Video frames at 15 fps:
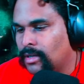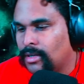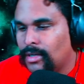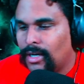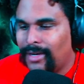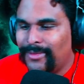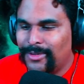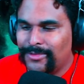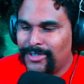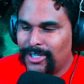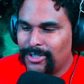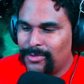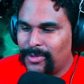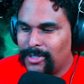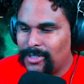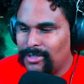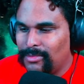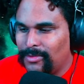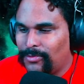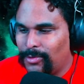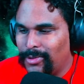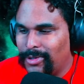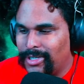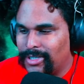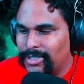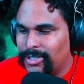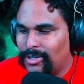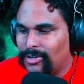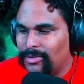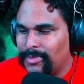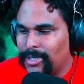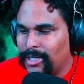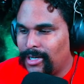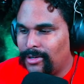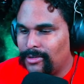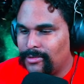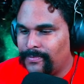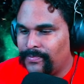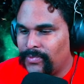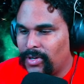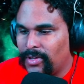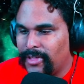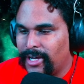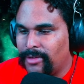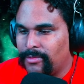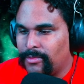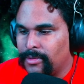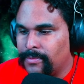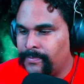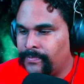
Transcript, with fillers: I moved on quickly before he could call me out on that one.